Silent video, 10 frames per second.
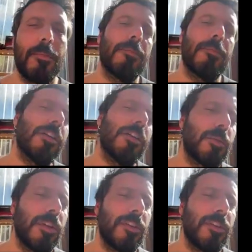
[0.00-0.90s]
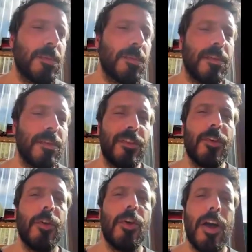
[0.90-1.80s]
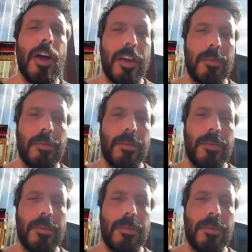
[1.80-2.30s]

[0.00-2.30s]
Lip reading: Mollusk one is much more of a single concave.